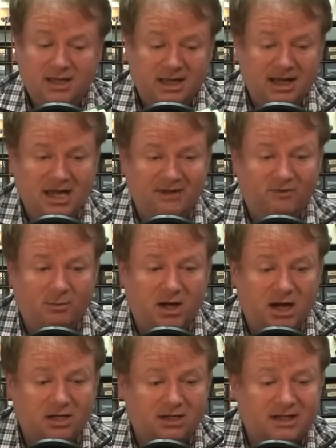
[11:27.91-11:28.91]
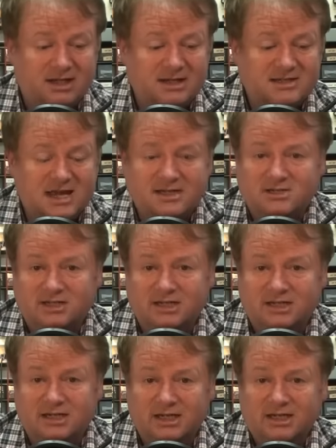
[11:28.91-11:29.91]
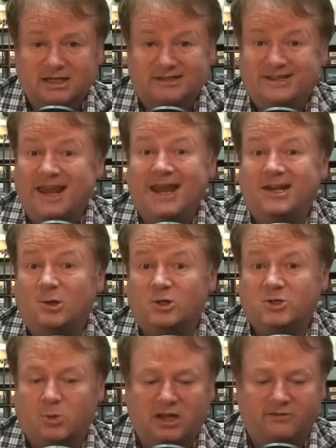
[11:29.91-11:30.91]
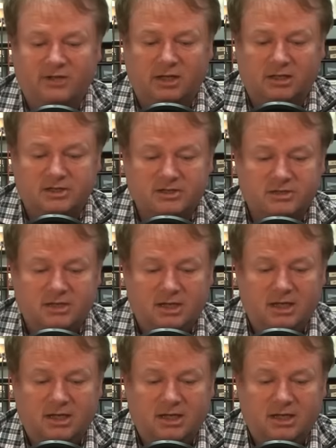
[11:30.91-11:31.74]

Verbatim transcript: I have a model that is actually $10 or $12